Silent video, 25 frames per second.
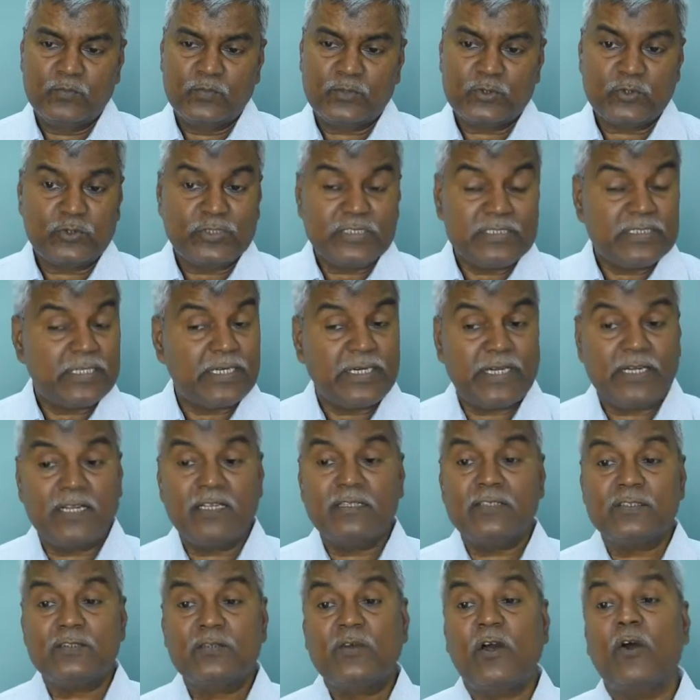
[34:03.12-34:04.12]
So this is the
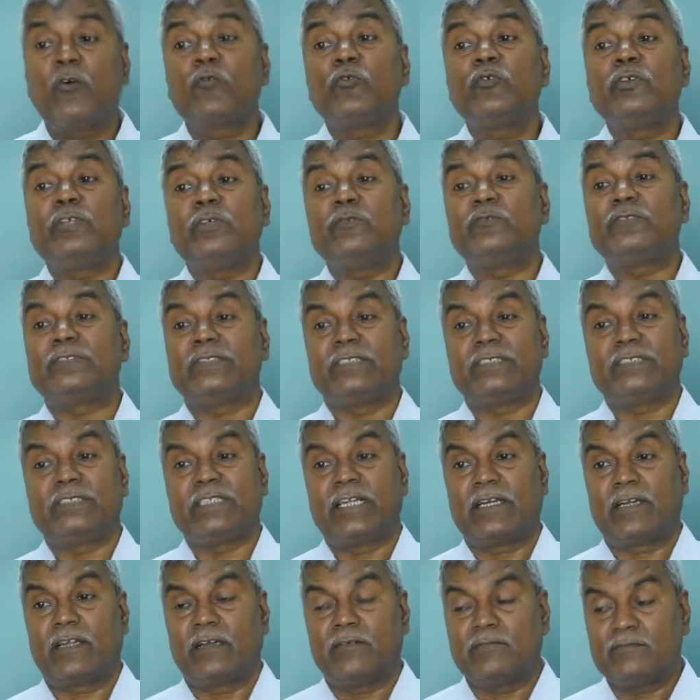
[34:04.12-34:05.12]
data. So how do we use this
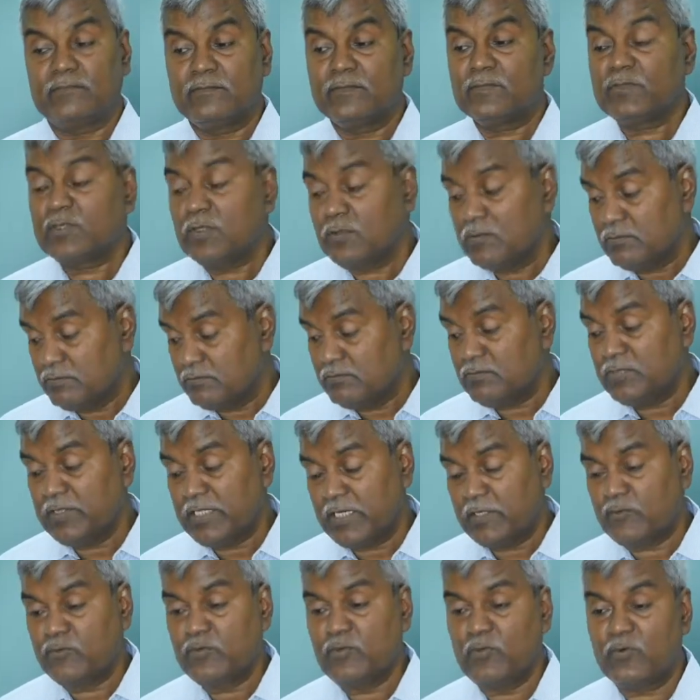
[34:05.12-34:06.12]
data? So
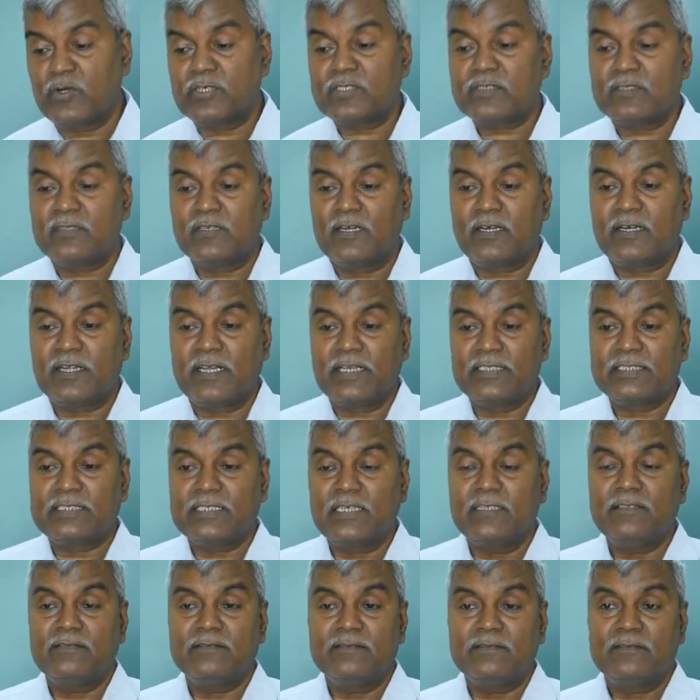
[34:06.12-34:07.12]
here we worked at
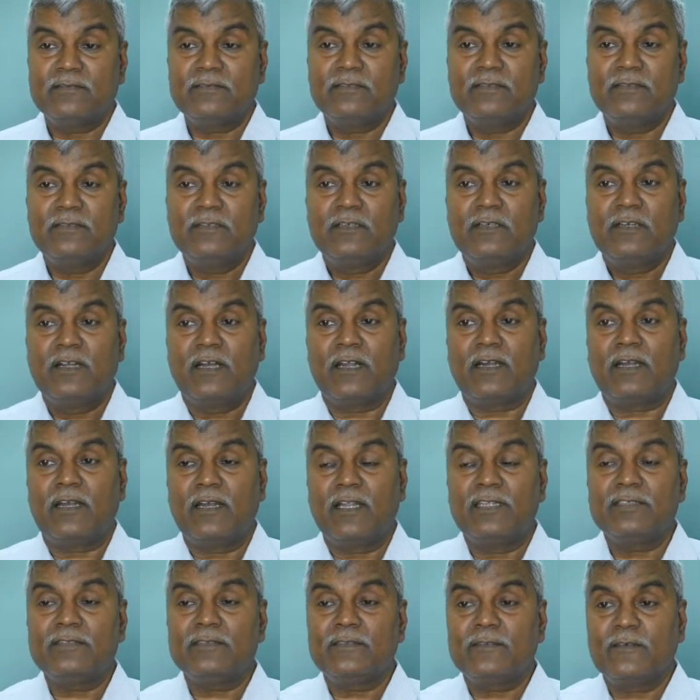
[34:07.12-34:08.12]
ISI at
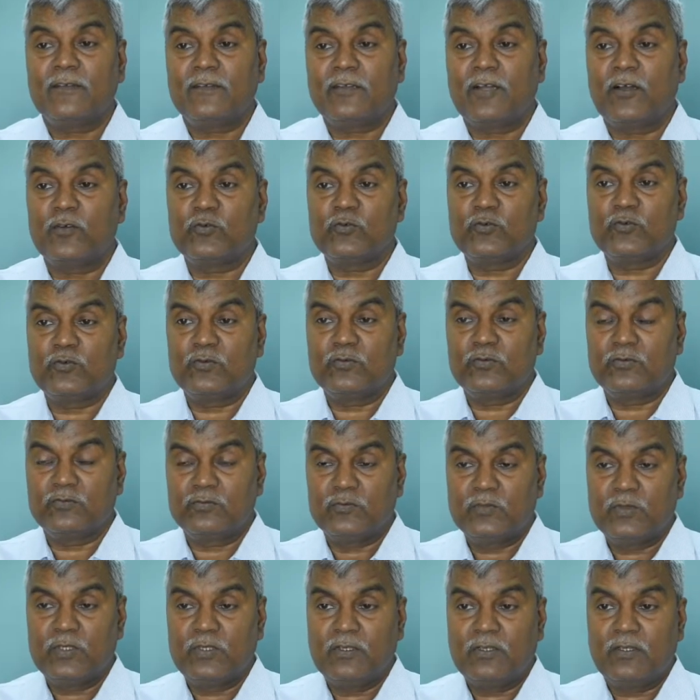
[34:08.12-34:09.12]
length on how to
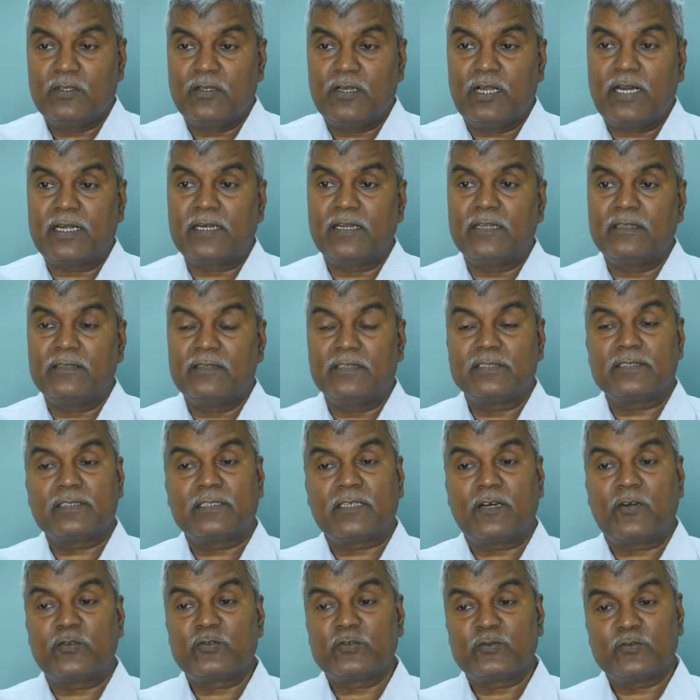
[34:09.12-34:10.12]
handle this
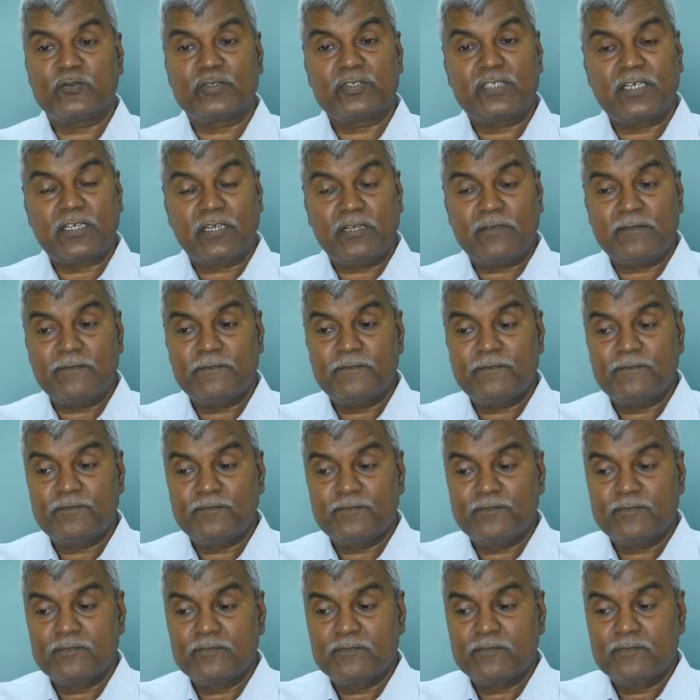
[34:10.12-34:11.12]
crowdsourced data.
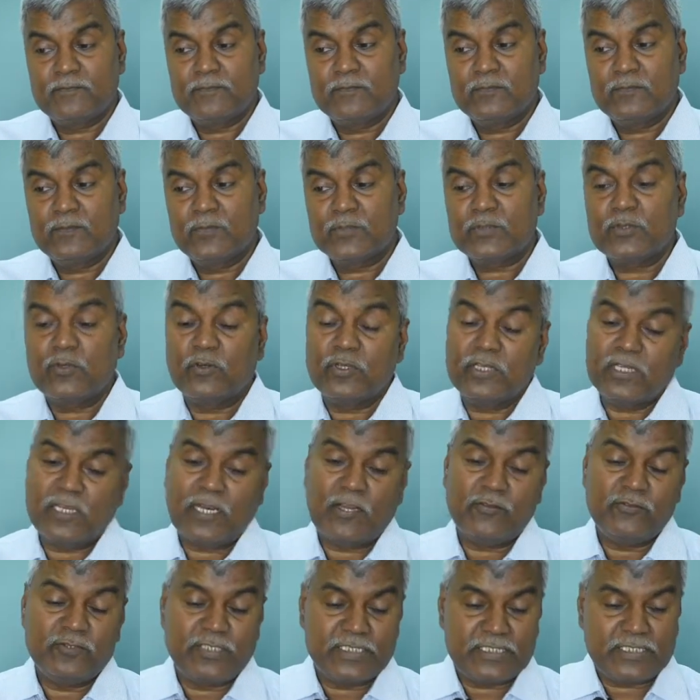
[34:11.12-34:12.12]
So here
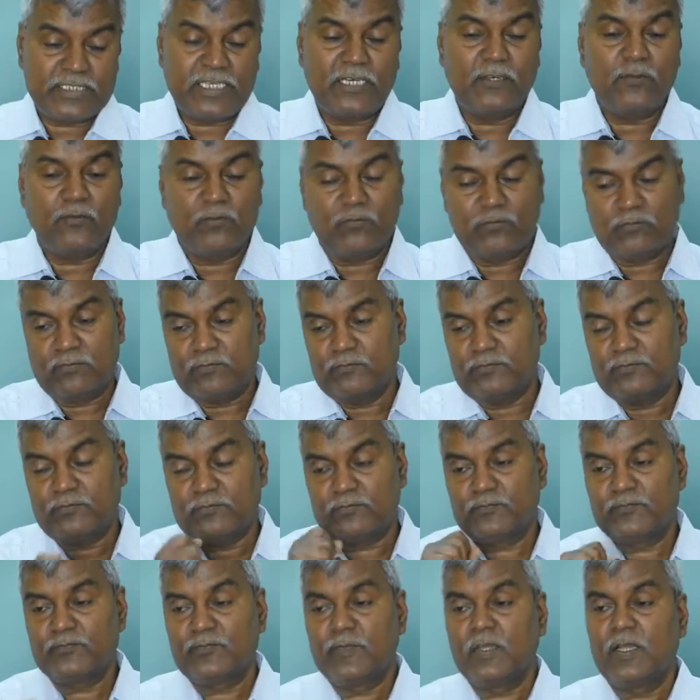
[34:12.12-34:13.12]
I will just tell you
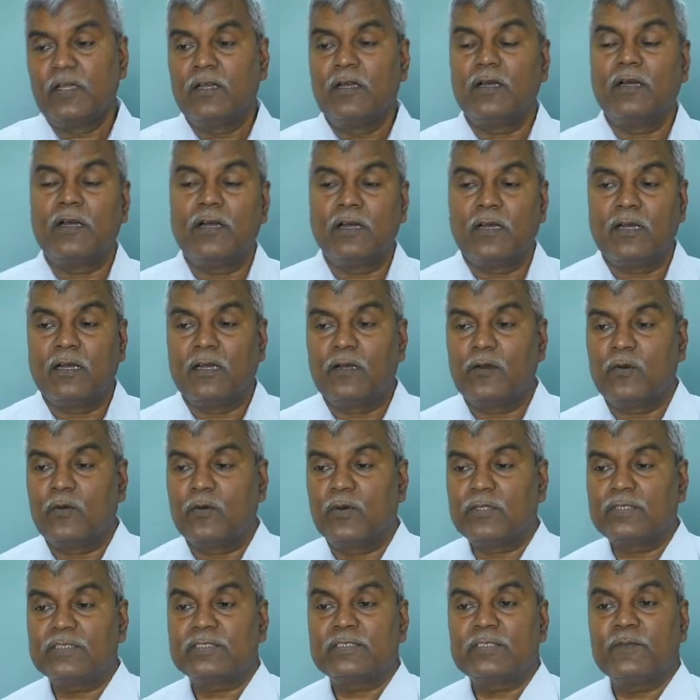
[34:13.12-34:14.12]

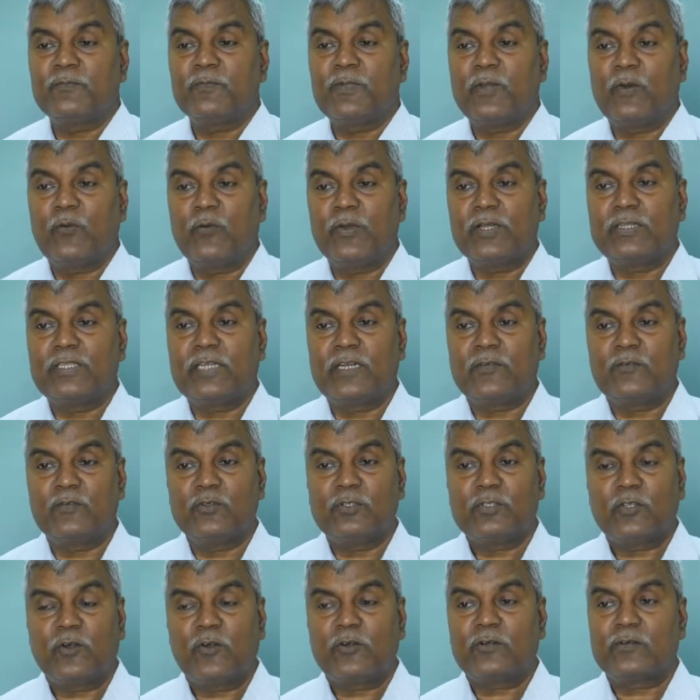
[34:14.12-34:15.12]
one simple way that
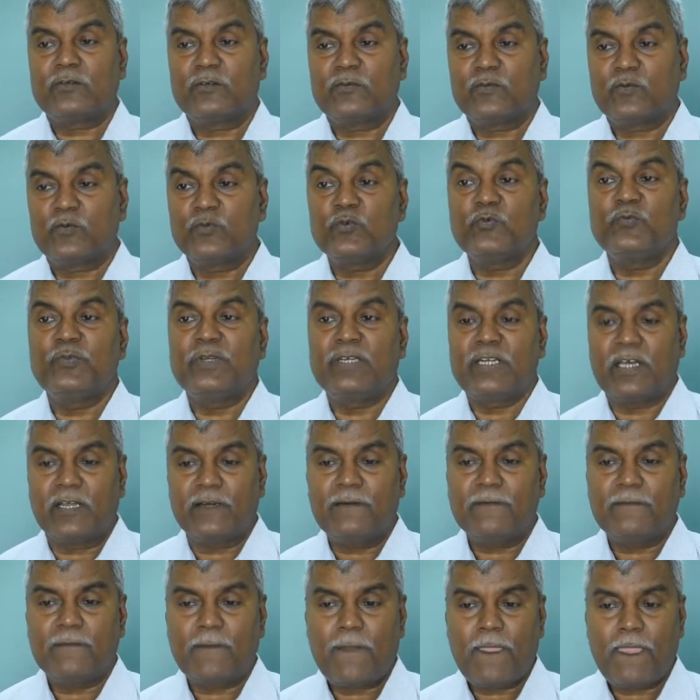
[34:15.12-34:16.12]
we thought could be
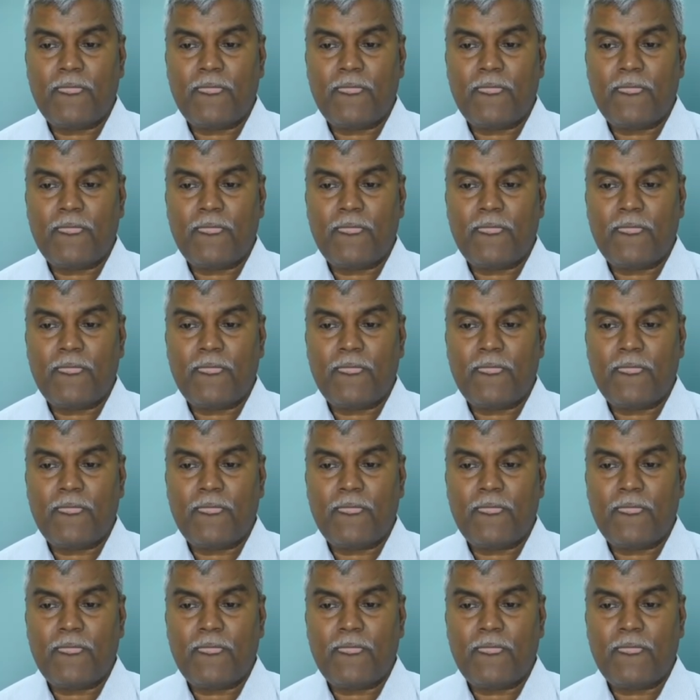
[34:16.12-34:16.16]
done.